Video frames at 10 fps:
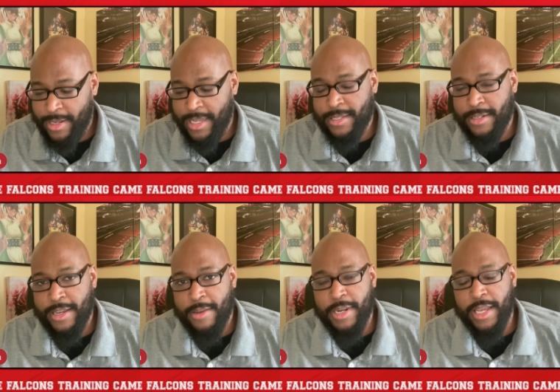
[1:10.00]
That's going to
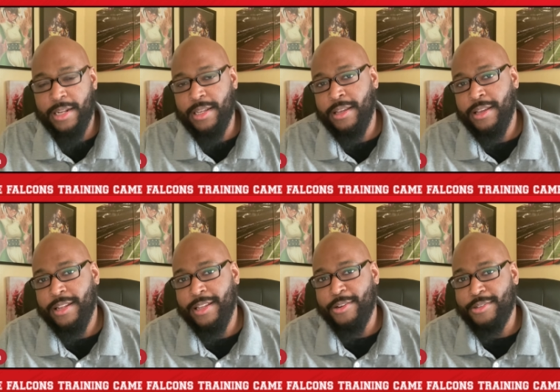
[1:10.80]
come in handy
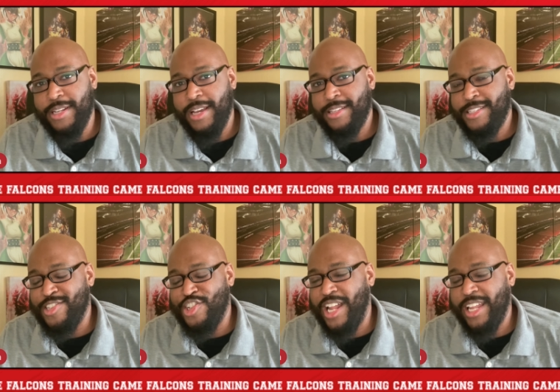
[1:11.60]
later today.
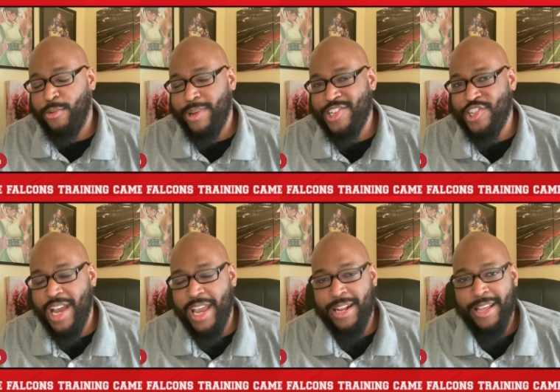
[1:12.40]
The Jolly Green
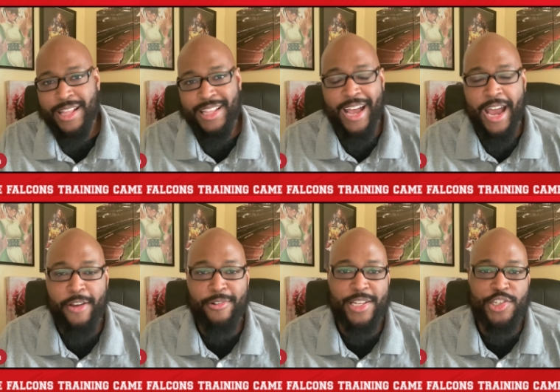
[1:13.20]
Giant, the
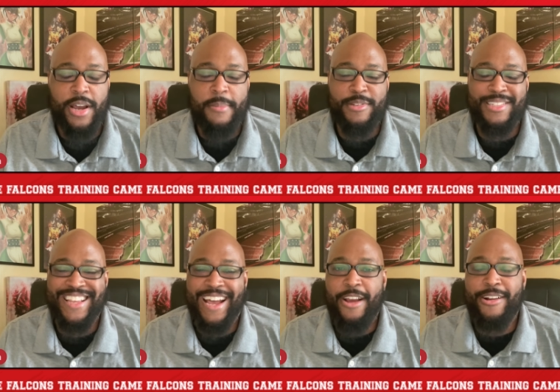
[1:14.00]
Iron that sharpens
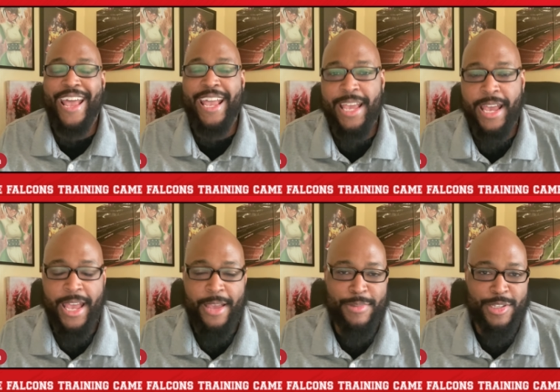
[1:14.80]
the Iron,
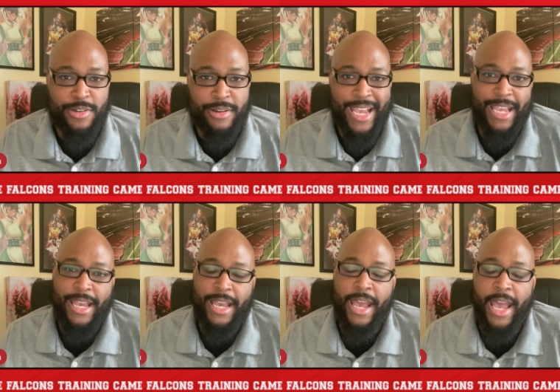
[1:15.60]
aka Mr.
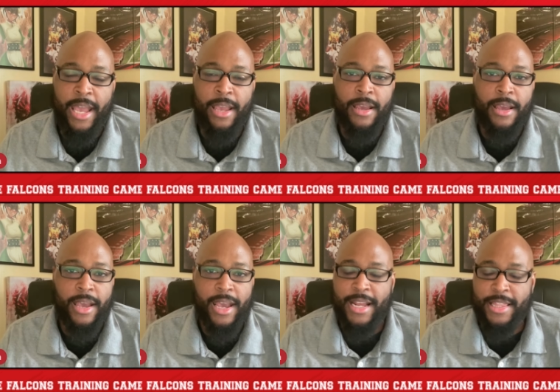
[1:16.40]
AKA.
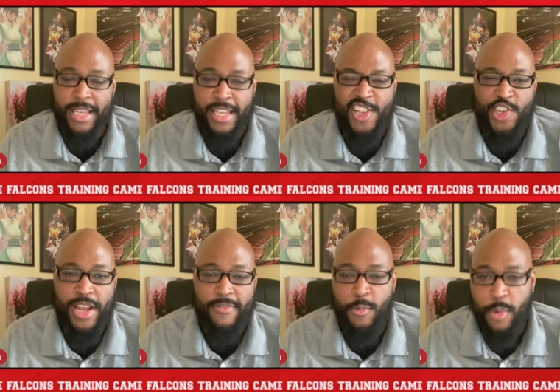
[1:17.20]
And I thank each
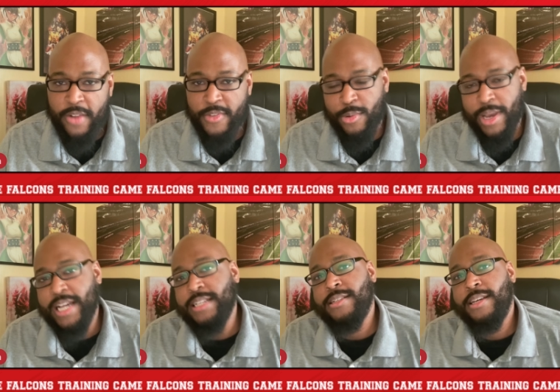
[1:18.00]
and every one of you
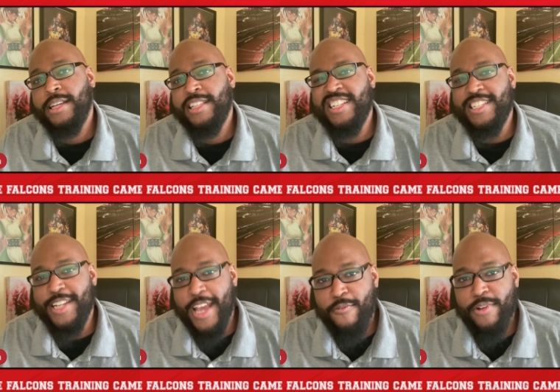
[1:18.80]
guys that is
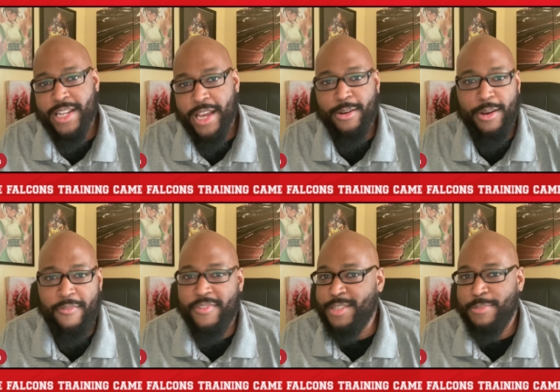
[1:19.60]
an everydayer
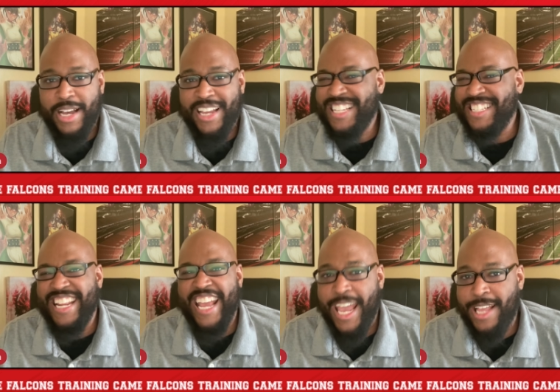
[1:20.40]
of this podcast
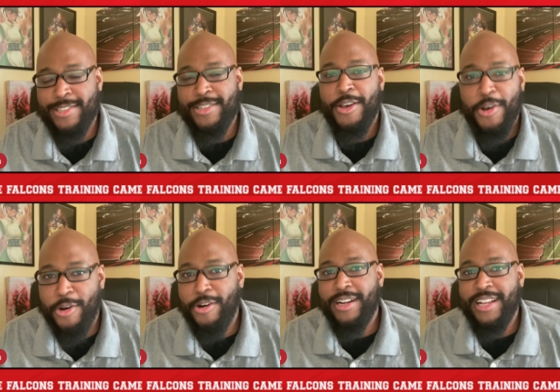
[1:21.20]
that hates
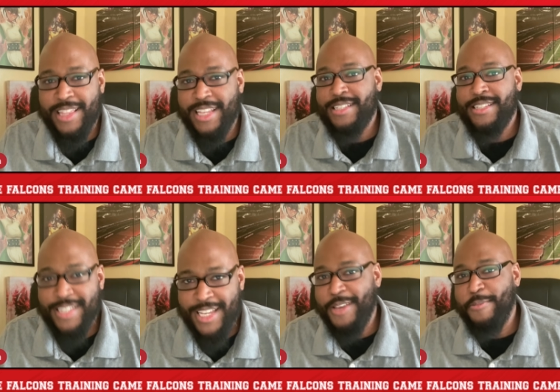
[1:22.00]
on this
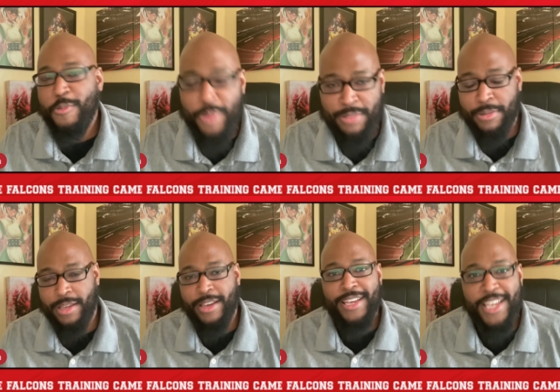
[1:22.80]
team with
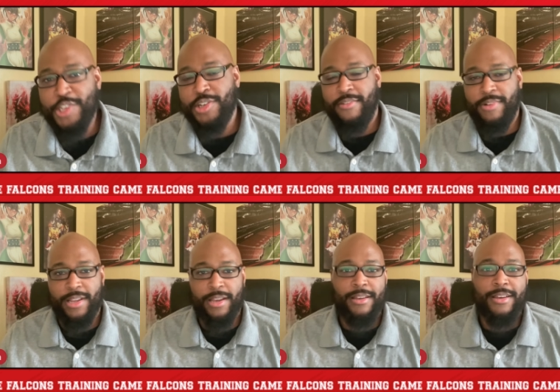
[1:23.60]
me each and every day